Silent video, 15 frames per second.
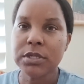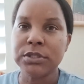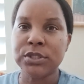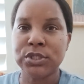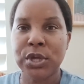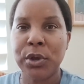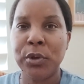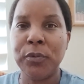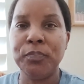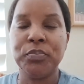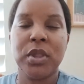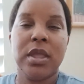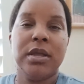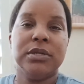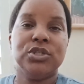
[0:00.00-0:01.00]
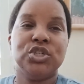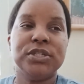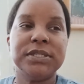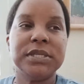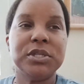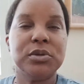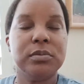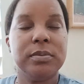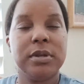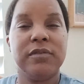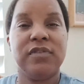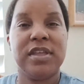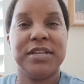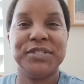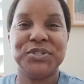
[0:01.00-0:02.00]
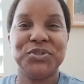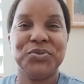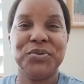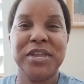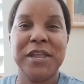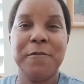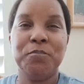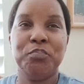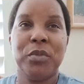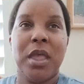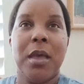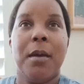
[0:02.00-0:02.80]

So just a little bit of history.